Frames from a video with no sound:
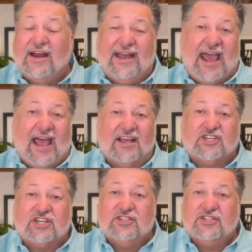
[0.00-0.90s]
and
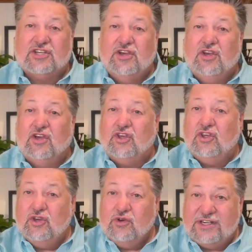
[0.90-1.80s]
actions
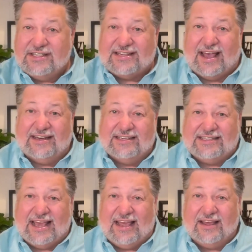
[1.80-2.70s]
you decide to
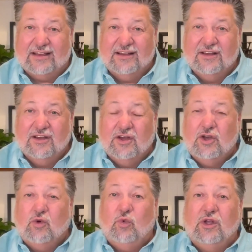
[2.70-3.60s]
take
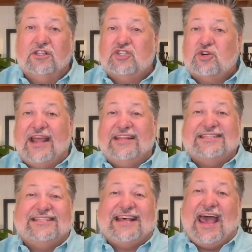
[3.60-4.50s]
will
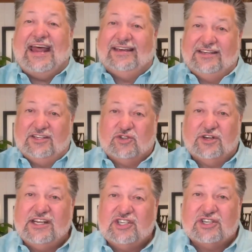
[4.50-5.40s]
transcend
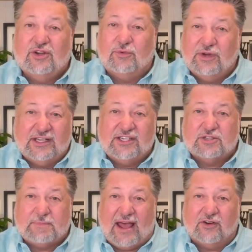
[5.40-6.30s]
traditional religious
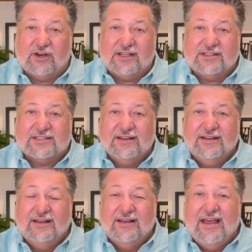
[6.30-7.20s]
boundaries
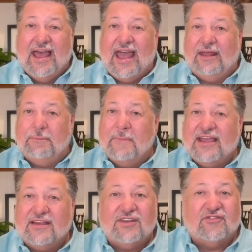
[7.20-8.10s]
and
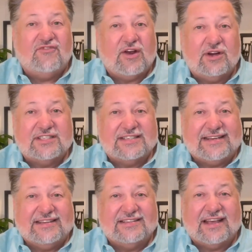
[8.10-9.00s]
make the
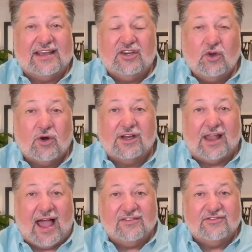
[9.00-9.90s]
Pharisees in your
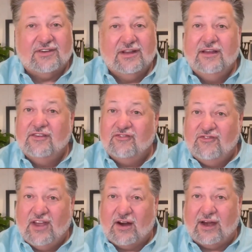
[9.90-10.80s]
life
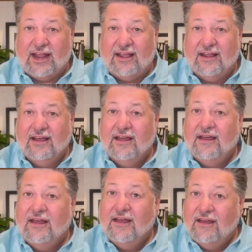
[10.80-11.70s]
very,
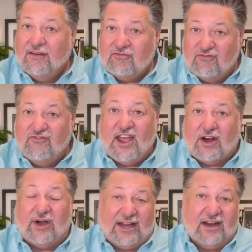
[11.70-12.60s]

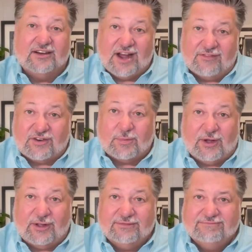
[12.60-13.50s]
very
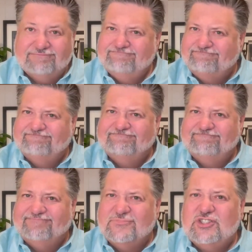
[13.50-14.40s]
uncomfortable,
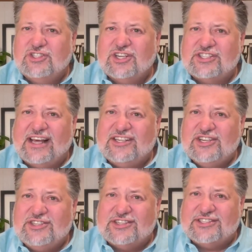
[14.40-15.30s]
just like
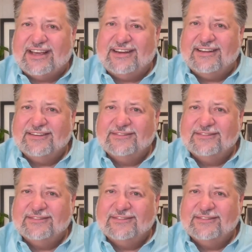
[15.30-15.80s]
Jesus did.